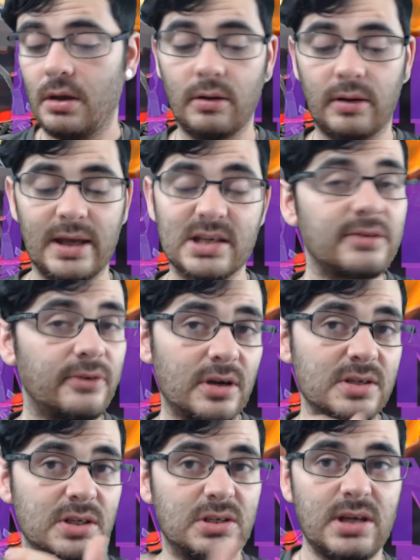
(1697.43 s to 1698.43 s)
Okay, as far
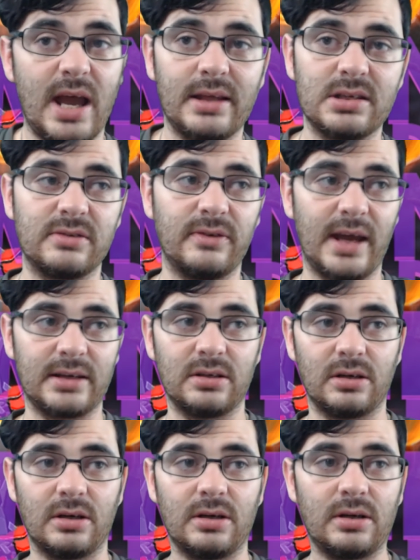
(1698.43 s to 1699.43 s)
as a challenge
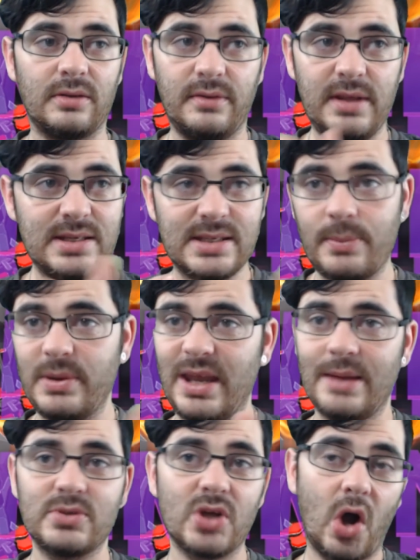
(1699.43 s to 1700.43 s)
factor, these type of
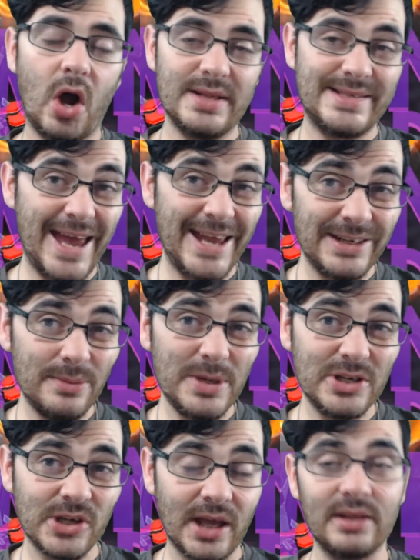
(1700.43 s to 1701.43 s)
games tend to
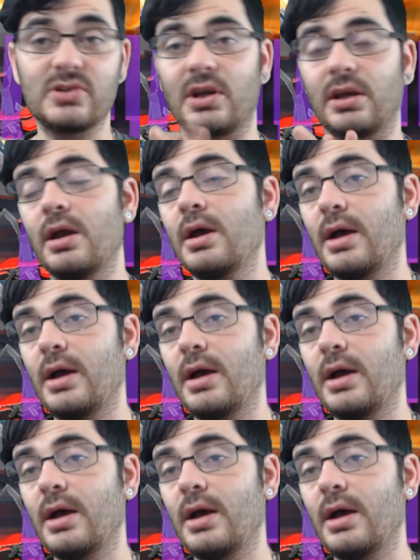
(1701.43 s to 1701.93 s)
be challenging.